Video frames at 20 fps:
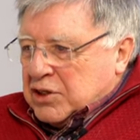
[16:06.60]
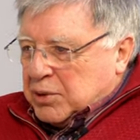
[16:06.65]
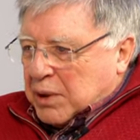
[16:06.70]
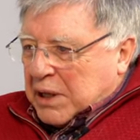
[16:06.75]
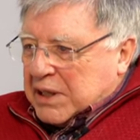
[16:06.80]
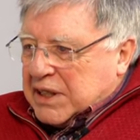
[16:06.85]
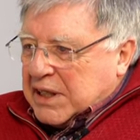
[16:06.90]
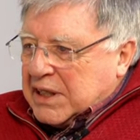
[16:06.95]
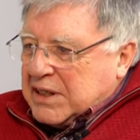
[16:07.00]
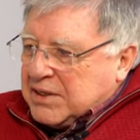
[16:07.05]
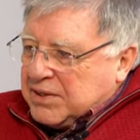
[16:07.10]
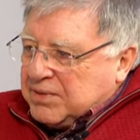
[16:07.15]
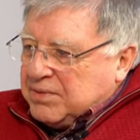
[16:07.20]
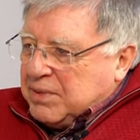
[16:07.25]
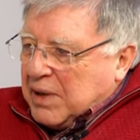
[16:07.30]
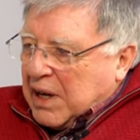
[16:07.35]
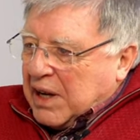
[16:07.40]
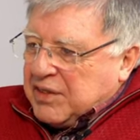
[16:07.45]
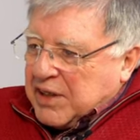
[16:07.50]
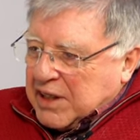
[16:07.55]
So I think
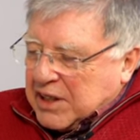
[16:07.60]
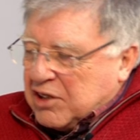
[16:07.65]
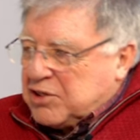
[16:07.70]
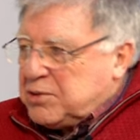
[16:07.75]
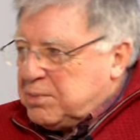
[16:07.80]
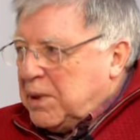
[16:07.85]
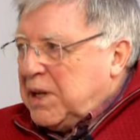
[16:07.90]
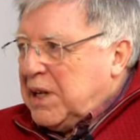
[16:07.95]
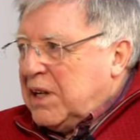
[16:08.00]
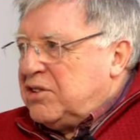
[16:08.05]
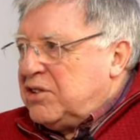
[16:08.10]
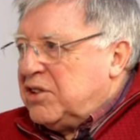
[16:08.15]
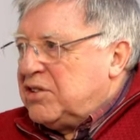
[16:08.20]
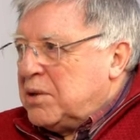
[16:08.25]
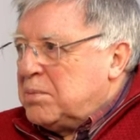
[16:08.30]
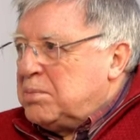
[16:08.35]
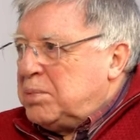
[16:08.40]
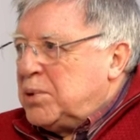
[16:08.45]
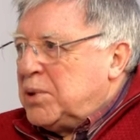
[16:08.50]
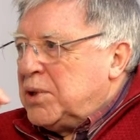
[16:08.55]
I think experience
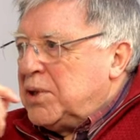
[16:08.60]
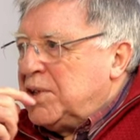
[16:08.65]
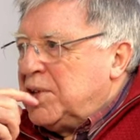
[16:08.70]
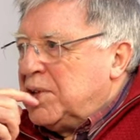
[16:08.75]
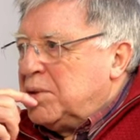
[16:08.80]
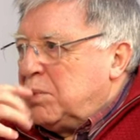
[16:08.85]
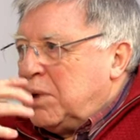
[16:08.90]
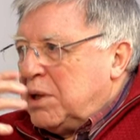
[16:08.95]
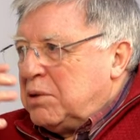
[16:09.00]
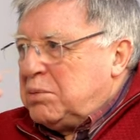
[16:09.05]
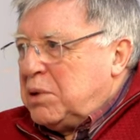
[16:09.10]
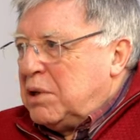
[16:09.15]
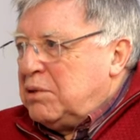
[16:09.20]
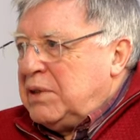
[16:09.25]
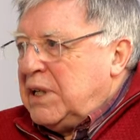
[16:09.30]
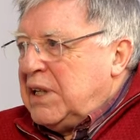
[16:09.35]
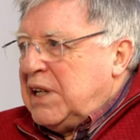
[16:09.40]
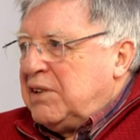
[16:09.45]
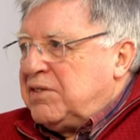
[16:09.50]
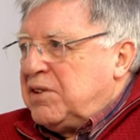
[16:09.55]
is important. We're we're
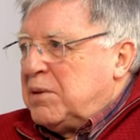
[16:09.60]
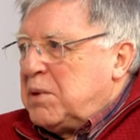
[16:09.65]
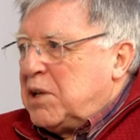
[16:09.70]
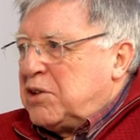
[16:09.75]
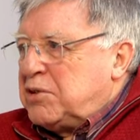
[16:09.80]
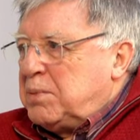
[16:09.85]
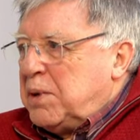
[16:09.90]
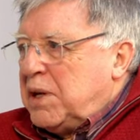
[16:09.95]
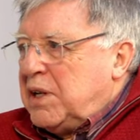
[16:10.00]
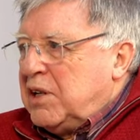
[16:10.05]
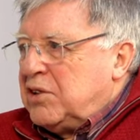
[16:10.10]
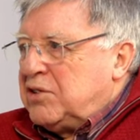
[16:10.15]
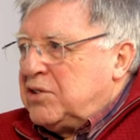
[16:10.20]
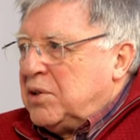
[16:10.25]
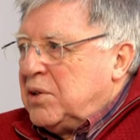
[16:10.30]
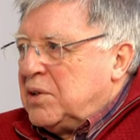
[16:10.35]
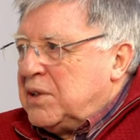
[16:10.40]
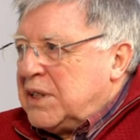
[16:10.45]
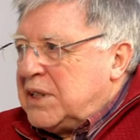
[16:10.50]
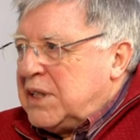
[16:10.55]
reading from
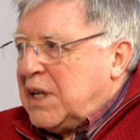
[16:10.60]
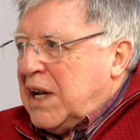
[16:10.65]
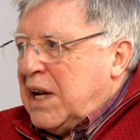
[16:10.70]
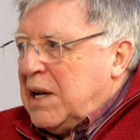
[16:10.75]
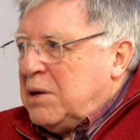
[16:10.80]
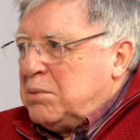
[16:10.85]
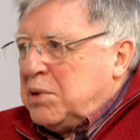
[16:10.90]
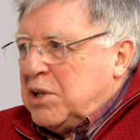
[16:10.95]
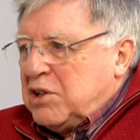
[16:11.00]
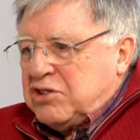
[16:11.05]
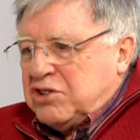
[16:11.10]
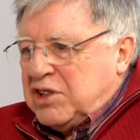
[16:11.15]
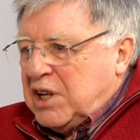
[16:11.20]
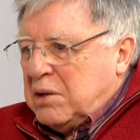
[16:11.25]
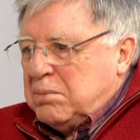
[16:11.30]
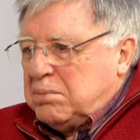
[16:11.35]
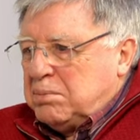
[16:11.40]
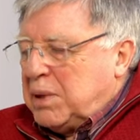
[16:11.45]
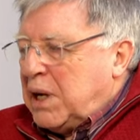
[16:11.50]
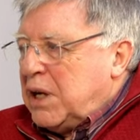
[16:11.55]
experience all the time. We're
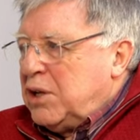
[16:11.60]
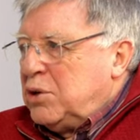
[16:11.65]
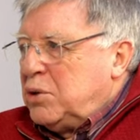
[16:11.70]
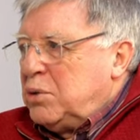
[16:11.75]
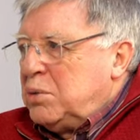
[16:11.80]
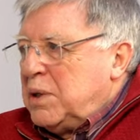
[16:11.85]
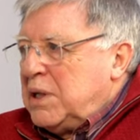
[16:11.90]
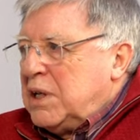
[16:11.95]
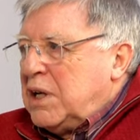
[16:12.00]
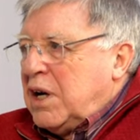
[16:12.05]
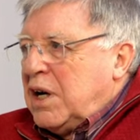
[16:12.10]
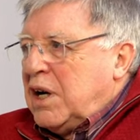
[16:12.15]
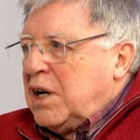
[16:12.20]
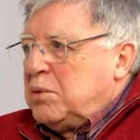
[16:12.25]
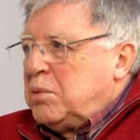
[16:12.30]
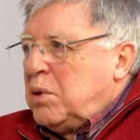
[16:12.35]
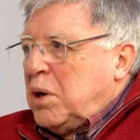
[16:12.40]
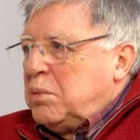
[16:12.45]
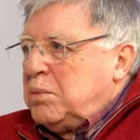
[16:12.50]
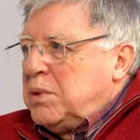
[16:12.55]
shaped by who we are
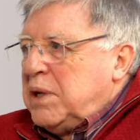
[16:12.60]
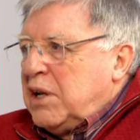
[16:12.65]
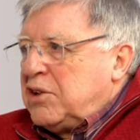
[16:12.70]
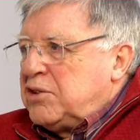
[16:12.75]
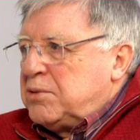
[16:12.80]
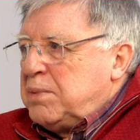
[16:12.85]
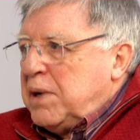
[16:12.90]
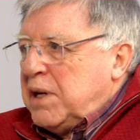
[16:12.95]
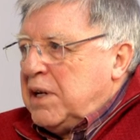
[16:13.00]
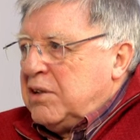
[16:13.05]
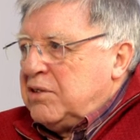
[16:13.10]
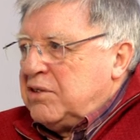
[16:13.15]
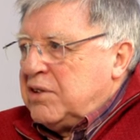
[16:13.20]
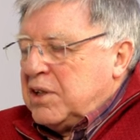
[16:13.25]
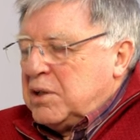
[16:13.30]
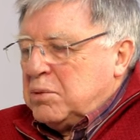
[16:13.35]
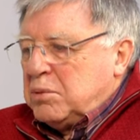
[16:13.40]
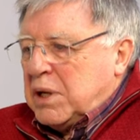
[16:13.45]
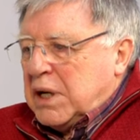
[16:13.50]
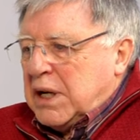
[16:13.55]
and what we
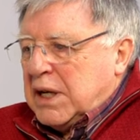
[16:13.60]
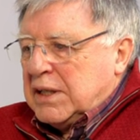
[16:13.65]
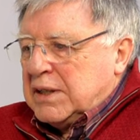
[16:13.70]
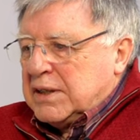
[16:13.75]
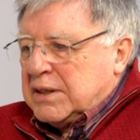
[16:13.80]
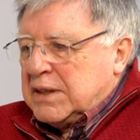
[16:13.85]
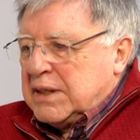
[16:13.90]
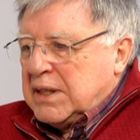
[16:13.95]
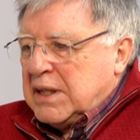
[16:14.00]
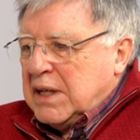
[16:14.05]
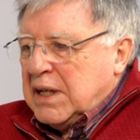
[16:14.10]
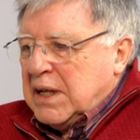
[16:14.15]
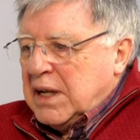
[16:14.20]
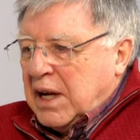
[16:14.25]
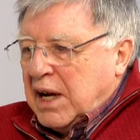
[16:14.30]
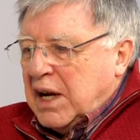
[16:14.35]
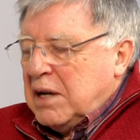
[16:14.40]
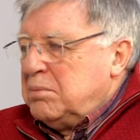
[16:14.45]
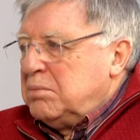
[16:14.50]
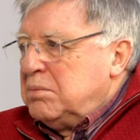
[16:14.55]
experience in the world.
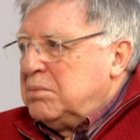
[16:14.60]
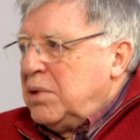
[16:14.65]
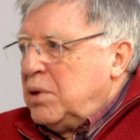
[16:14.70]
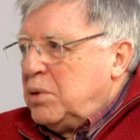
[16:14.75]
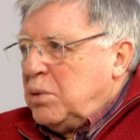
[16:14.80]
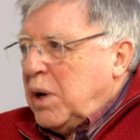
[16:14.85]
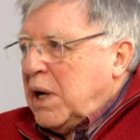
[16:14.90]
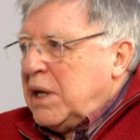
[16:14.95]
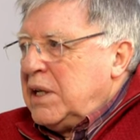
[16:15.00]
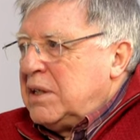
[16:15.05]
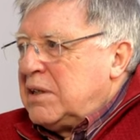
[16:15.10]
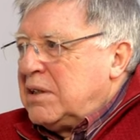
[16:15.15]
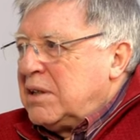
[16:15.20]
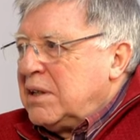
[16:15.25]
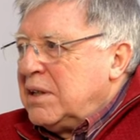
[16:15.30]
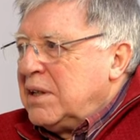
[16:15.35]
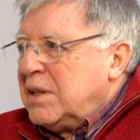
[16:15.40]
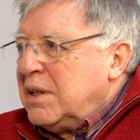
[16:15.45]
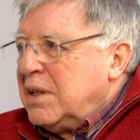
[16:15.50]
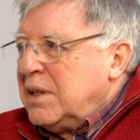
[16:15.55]
I'm white,
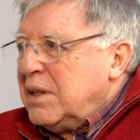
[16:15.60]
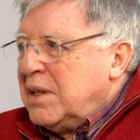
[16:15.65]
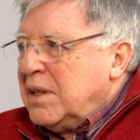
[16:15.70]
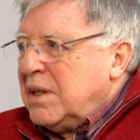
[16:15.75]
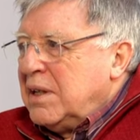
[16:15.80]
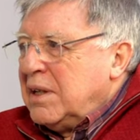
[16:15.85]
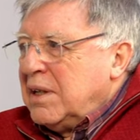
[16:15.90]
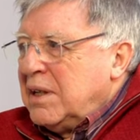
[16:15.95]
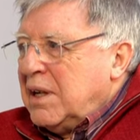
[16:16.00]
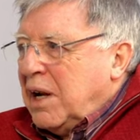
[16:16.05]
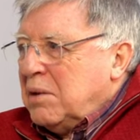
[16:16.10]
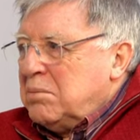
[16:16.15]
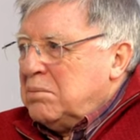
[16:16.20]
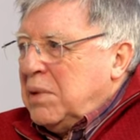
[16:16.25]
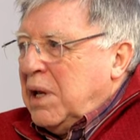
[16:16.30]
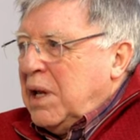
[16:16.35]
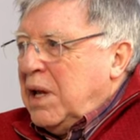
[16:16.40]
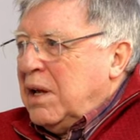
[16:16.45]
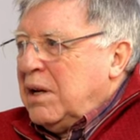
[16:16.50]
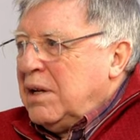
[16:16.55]

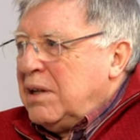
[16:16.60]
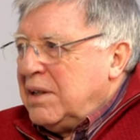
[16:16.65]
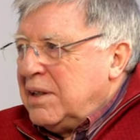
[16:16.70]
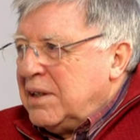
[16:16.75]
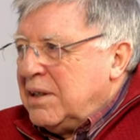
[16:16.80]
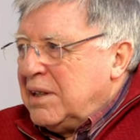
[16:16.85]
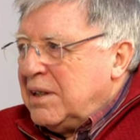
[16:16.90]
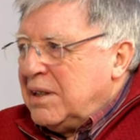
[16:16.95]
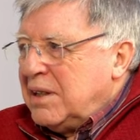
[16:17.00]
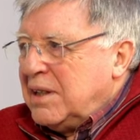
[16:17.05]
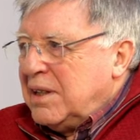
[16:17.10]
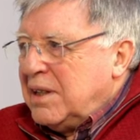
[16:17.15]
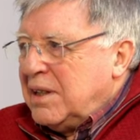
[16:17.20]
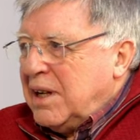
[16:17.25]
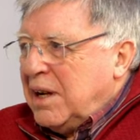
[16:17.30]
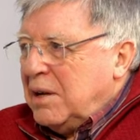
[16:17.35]
I'm male, mm-hmm.